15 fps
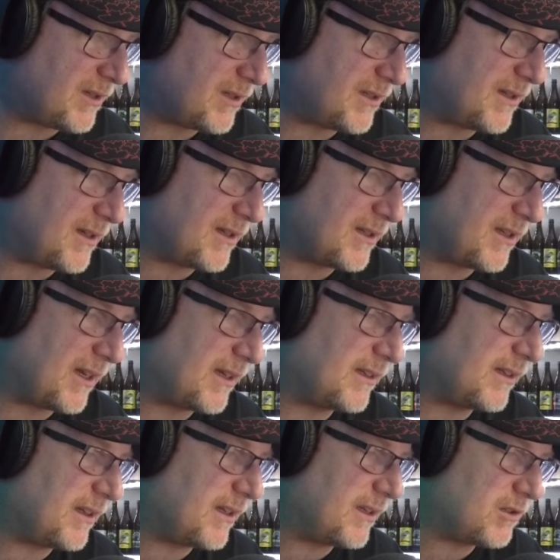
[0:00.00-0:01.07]
It's not
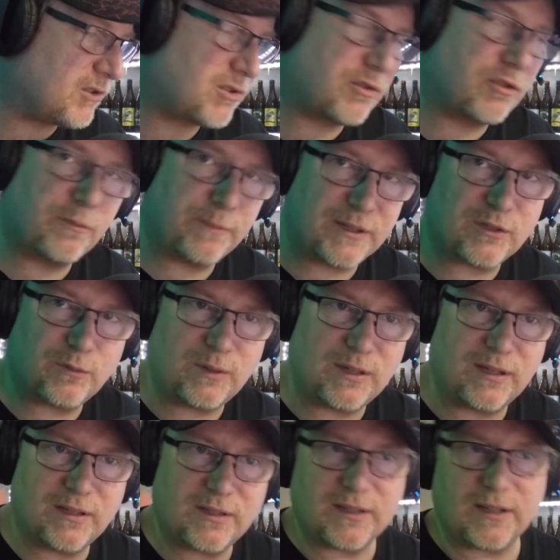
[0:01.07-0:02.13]
exactly the syrupy
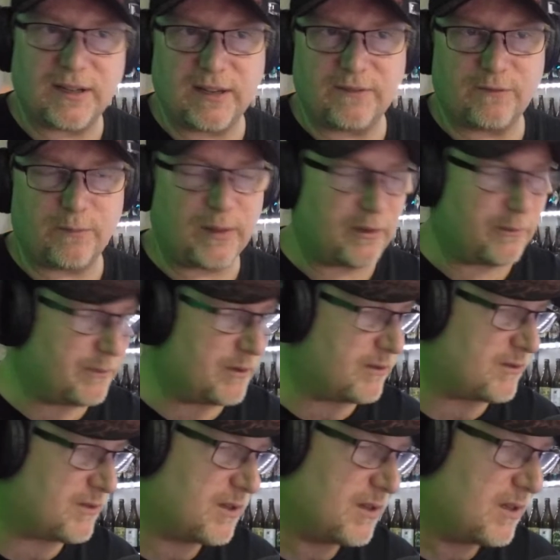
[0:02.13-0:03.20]
sweetness that I get from other
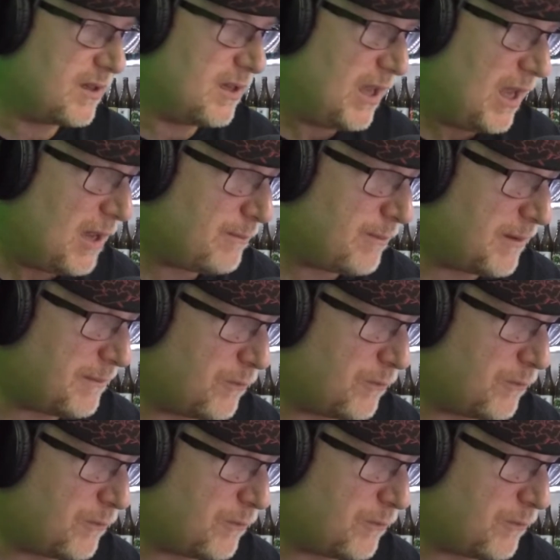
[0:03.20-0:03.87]
beers, but